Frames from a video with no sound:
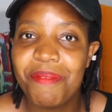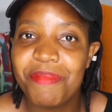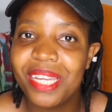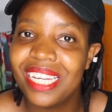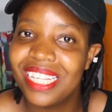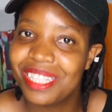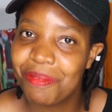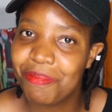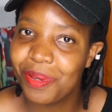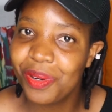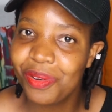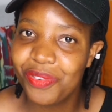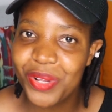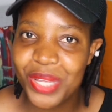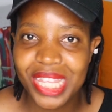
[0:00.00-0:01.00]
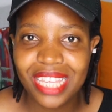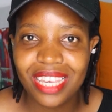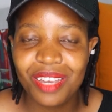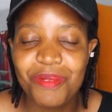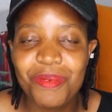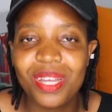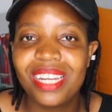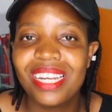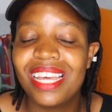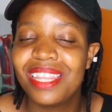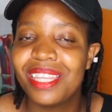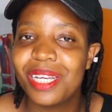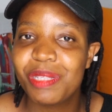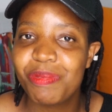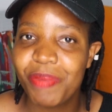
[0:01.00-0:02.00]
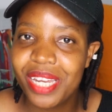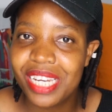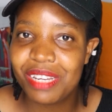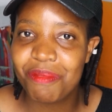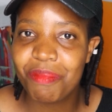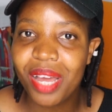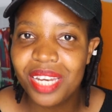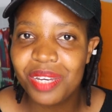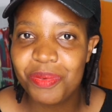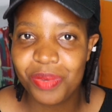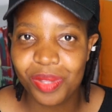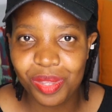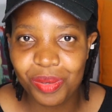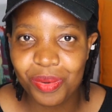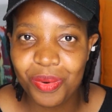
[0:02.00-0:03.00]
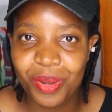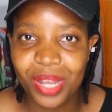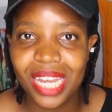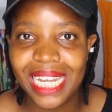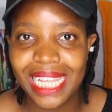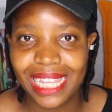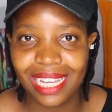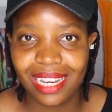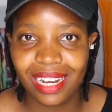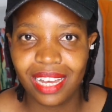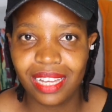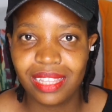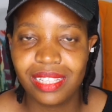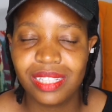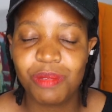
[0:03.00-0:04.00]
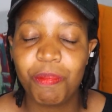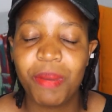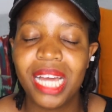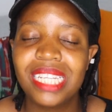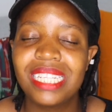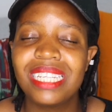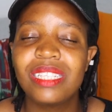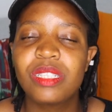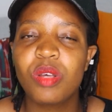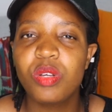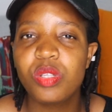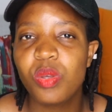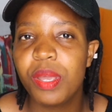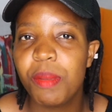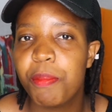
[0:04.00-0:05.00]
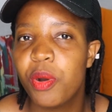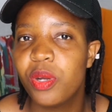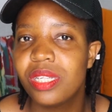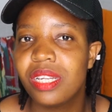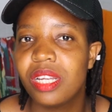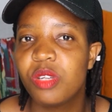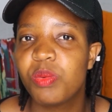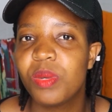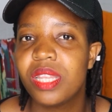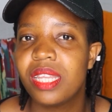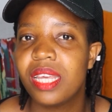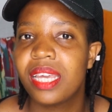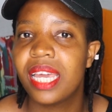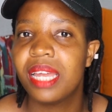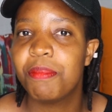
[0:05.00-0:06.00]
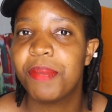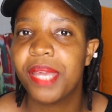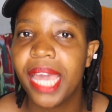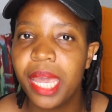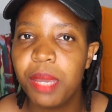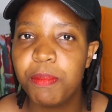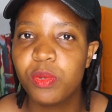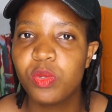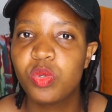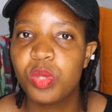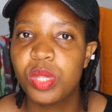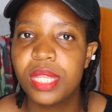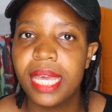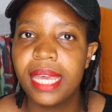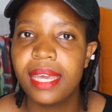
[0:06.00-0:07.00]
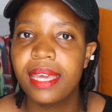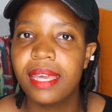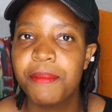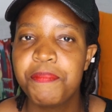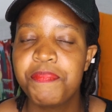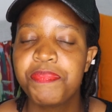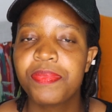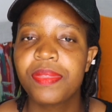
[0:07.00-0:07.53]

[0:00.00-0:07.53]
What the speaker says: I mean, it's a beautiful thing when they are spending money with you or anything like this, but it's also important when they can be able to think